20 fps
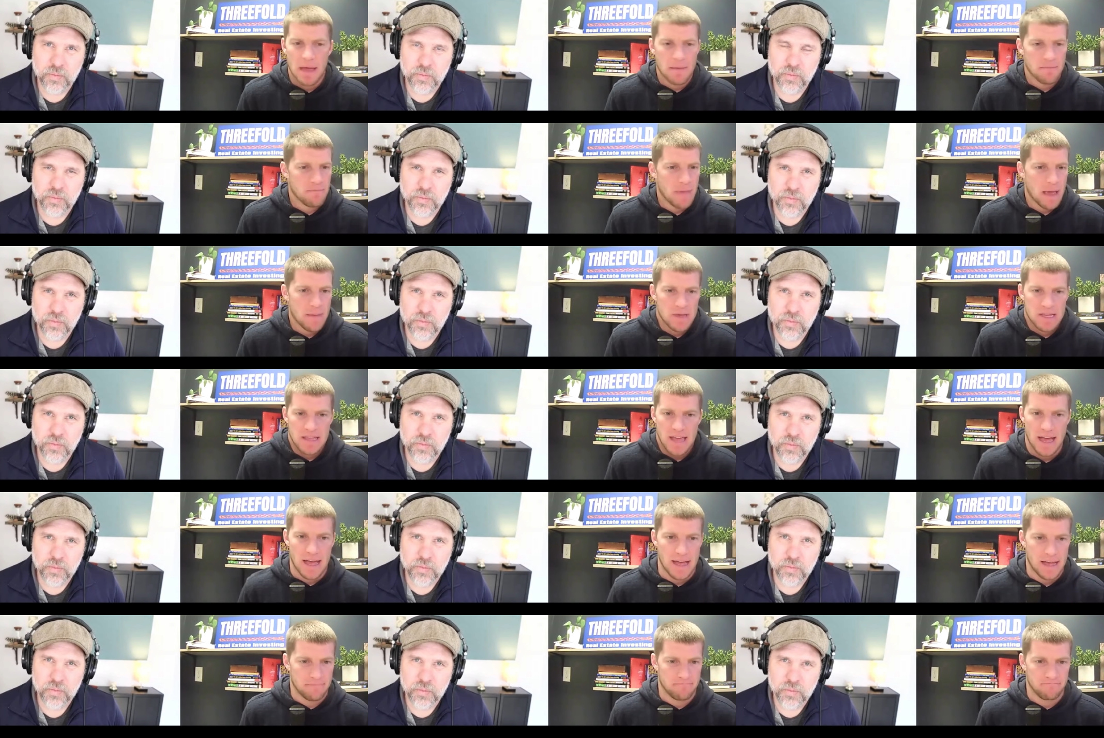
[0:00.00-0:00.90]

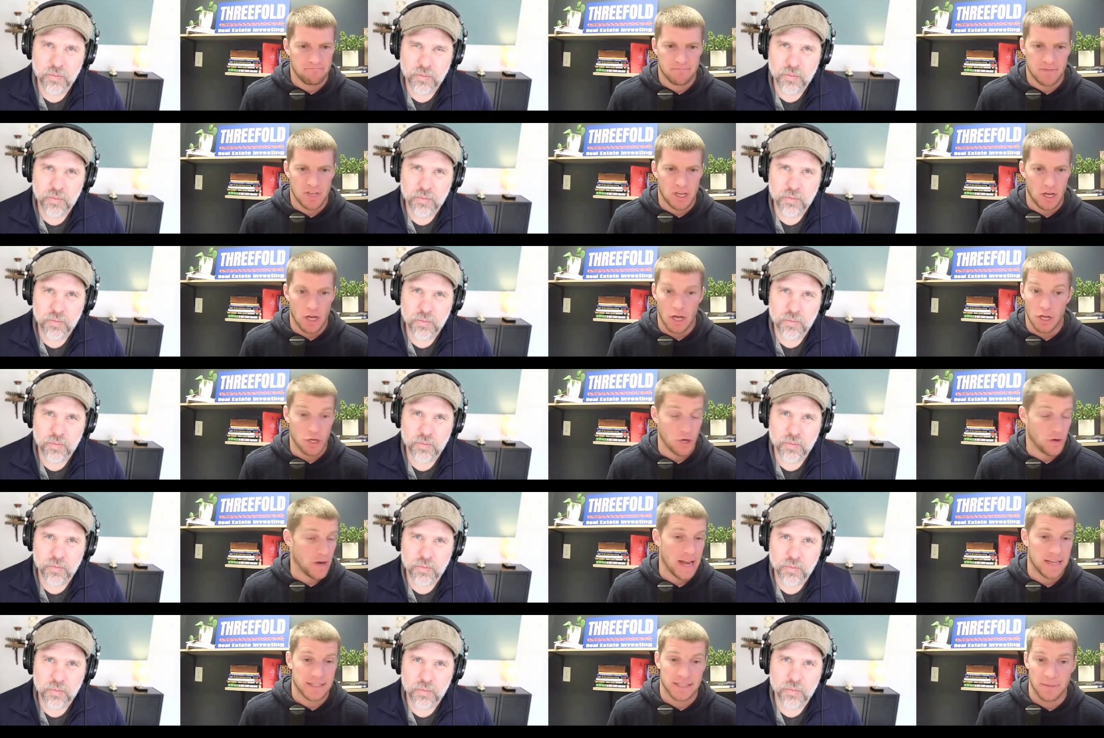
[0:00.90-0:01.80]
Speaker 1: Maybe that uh,
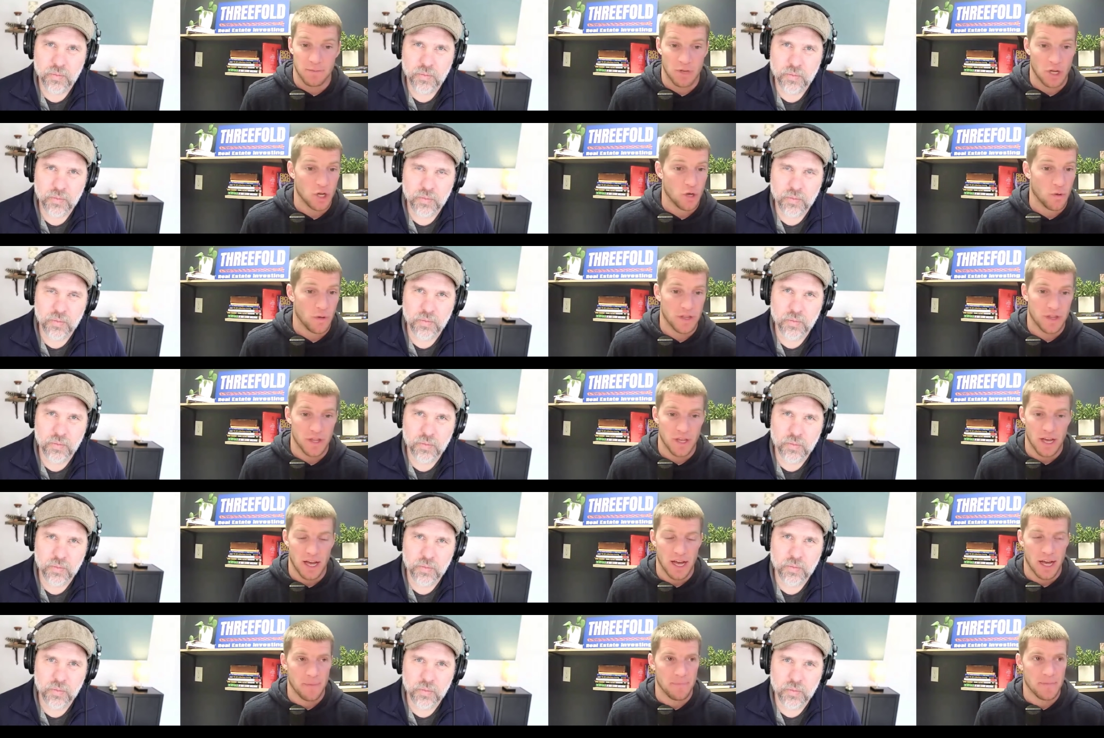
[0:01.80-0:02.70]
on your end has something to do
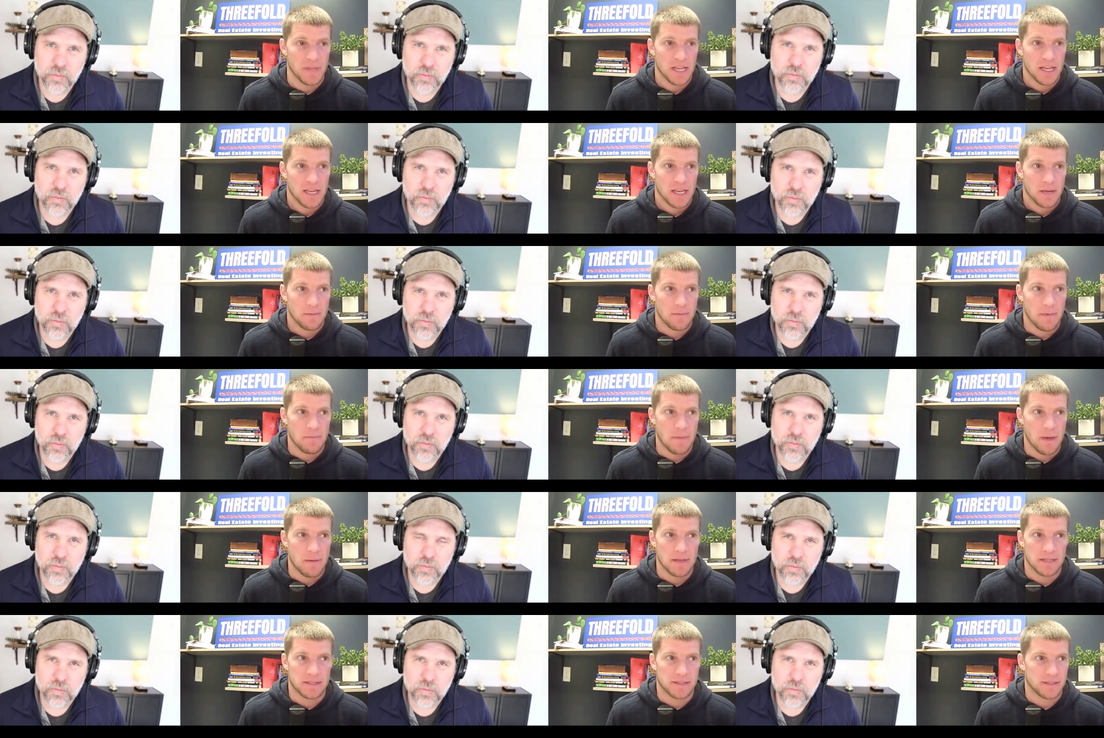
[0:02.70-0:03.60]
with um,
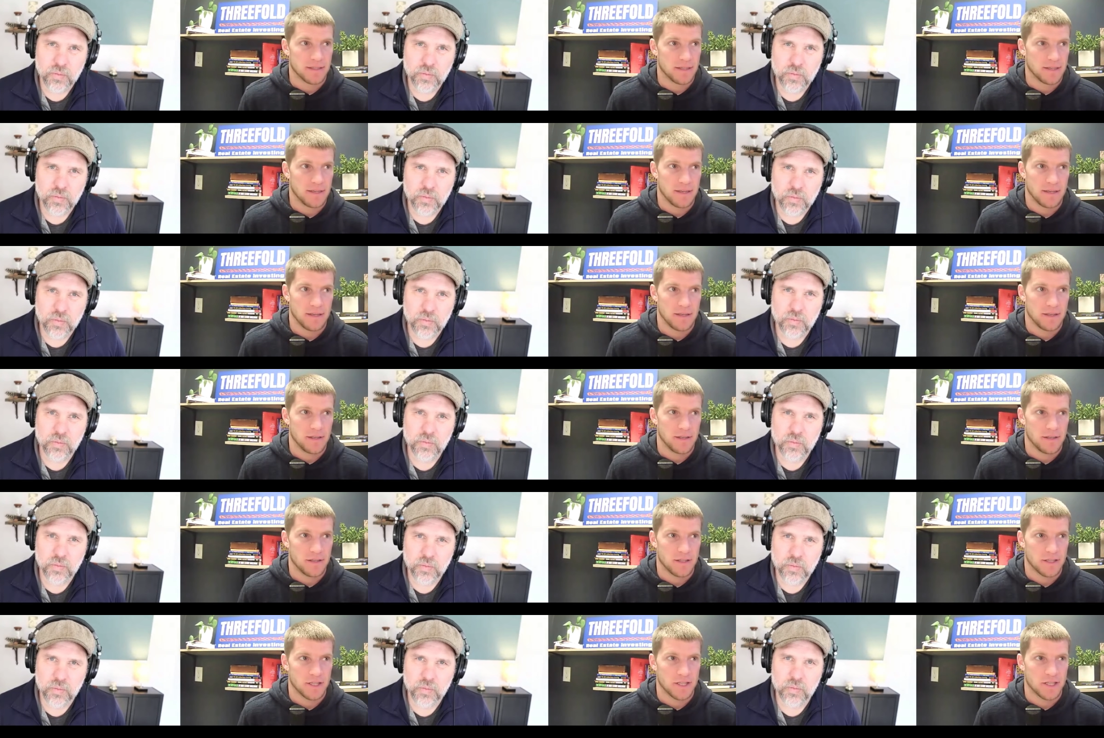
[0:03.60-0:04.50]
maybe it's uh,
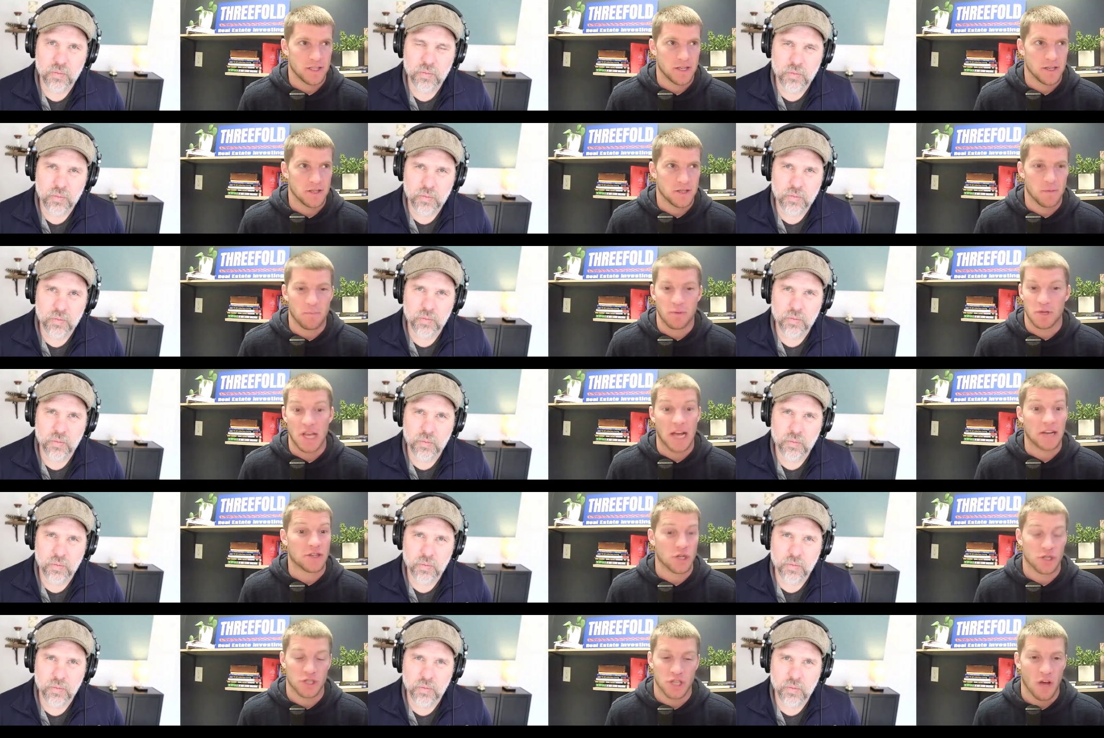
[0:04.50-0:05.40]
to, to,
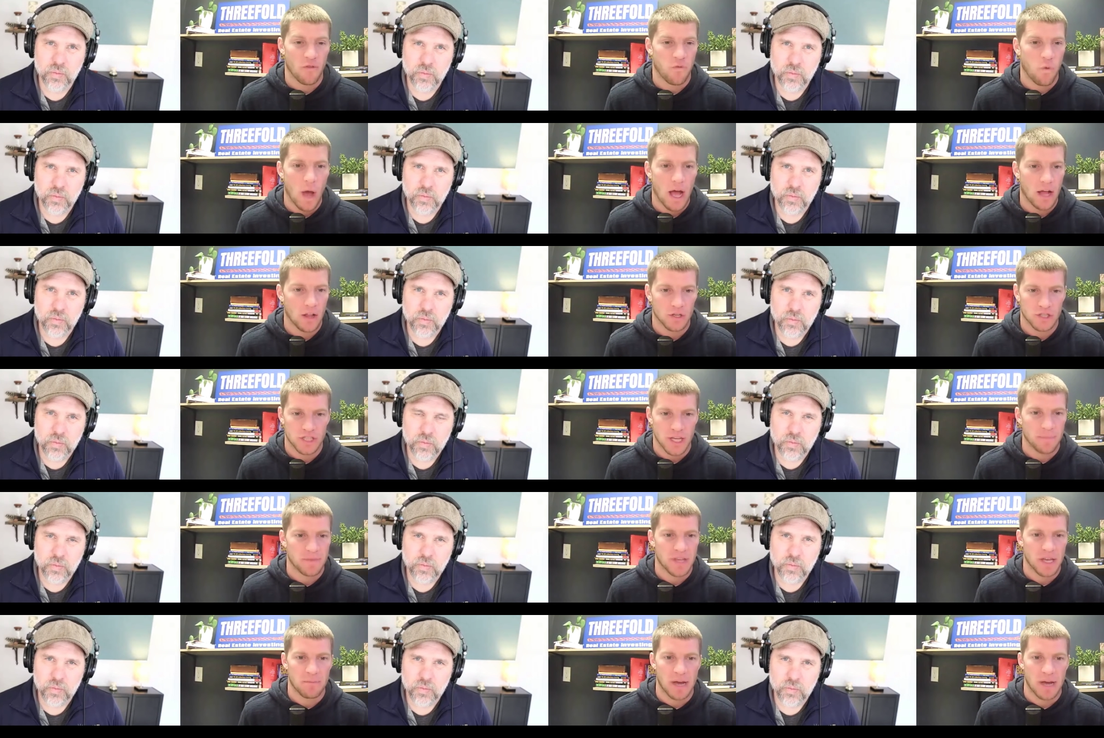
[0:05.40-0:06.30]
protect yourself well or
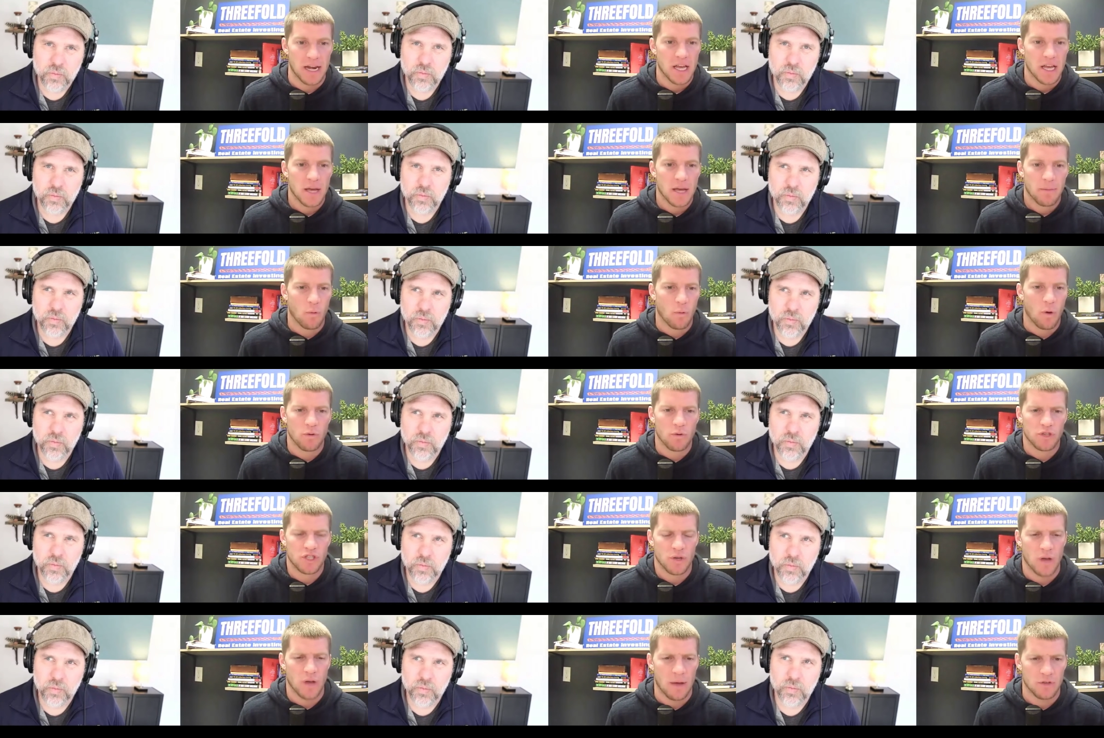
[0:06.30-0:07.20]
something. But but
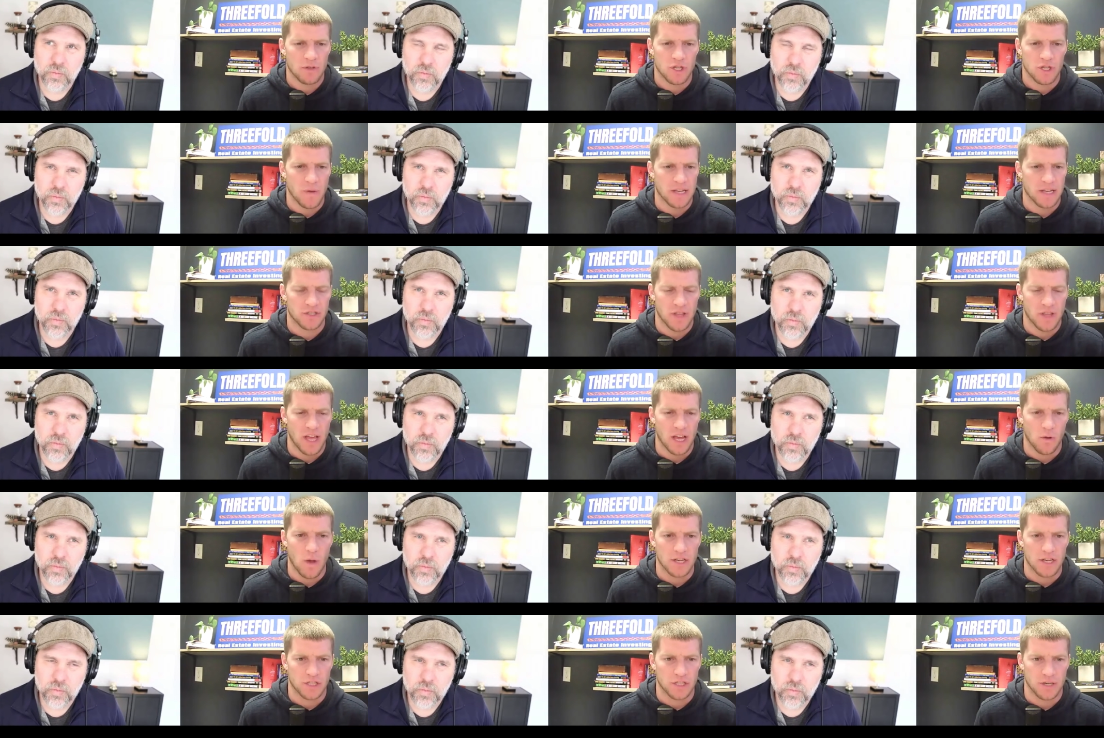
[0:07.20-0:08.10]
what would you? How would you answer
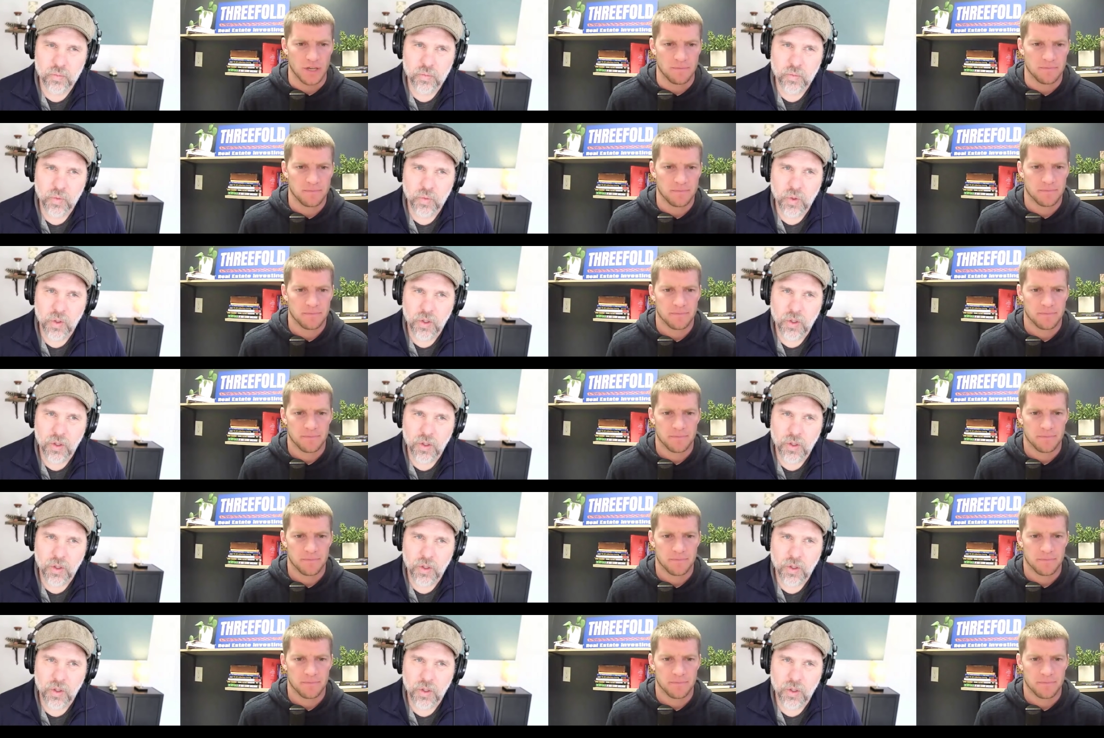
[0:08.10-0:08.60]
that question?